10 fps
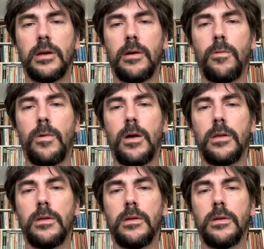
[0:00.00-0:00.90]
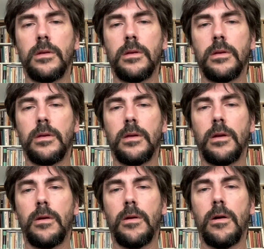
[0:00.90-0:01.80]
a one
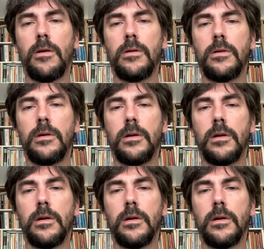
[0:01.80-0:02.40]
long